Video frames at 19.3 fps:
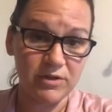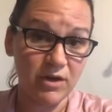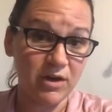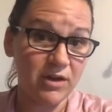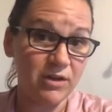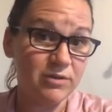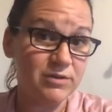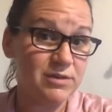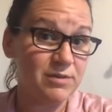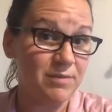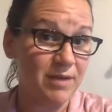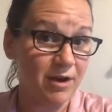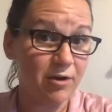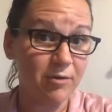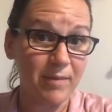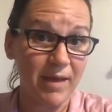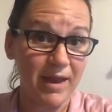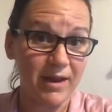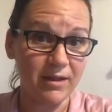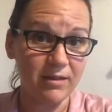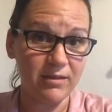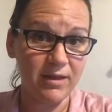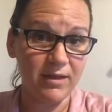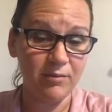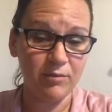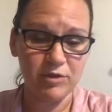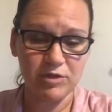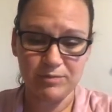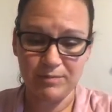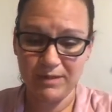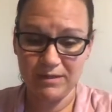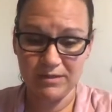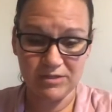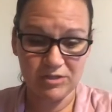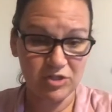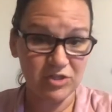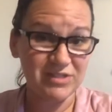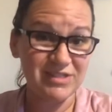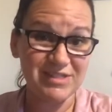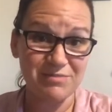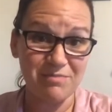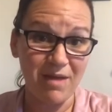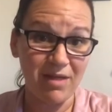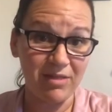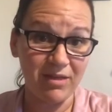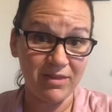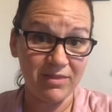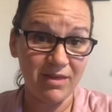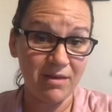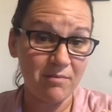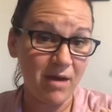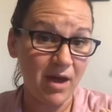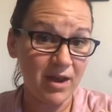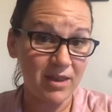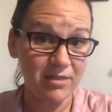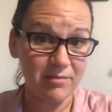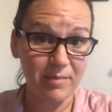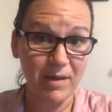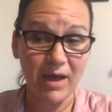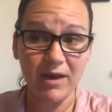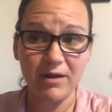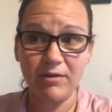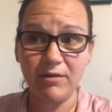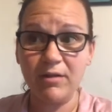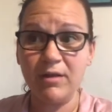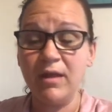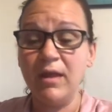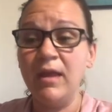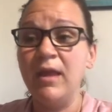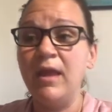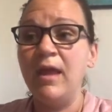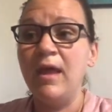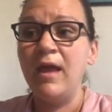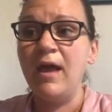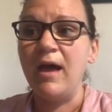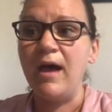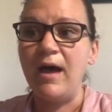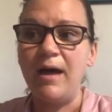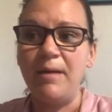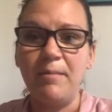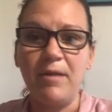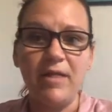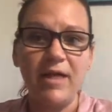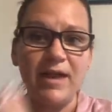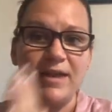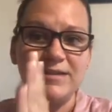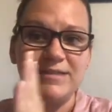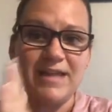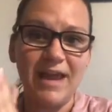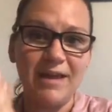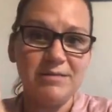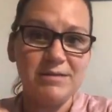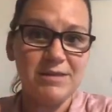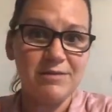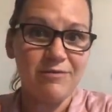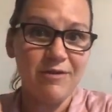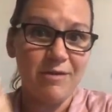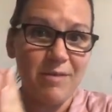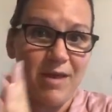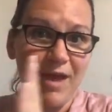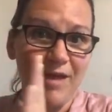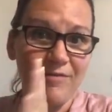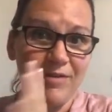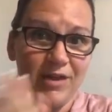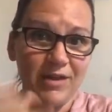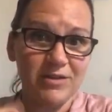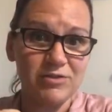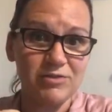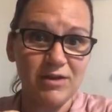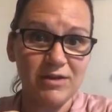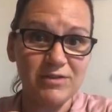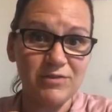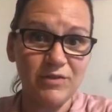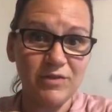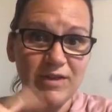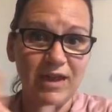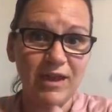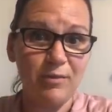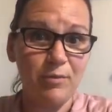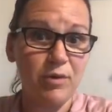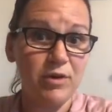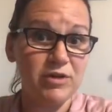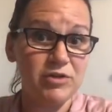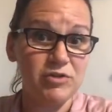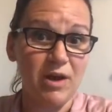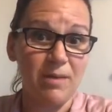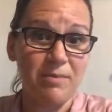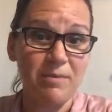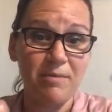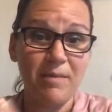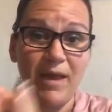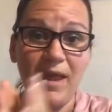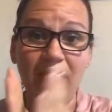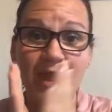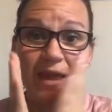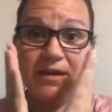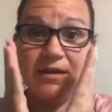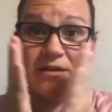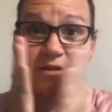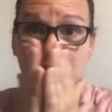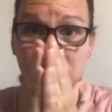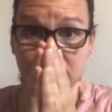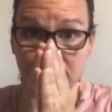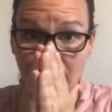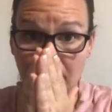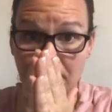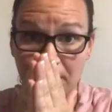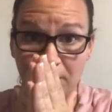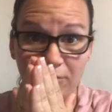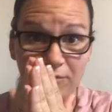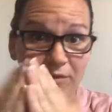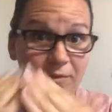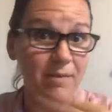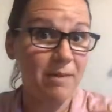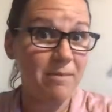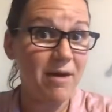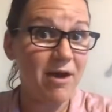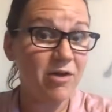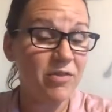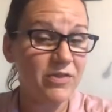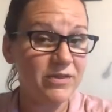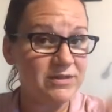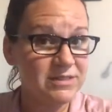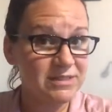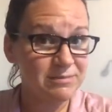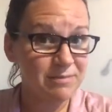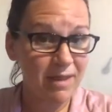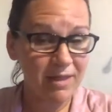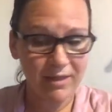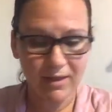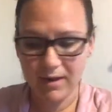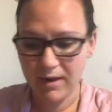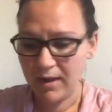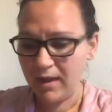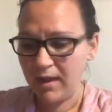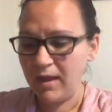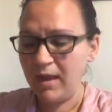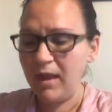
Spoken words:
You're going to use them aromatically, which means just smelling them out of the bottle. A lot of times if I'm having a stressful day, I'll put a drop in my hand and just cup it over my mouth and smell it.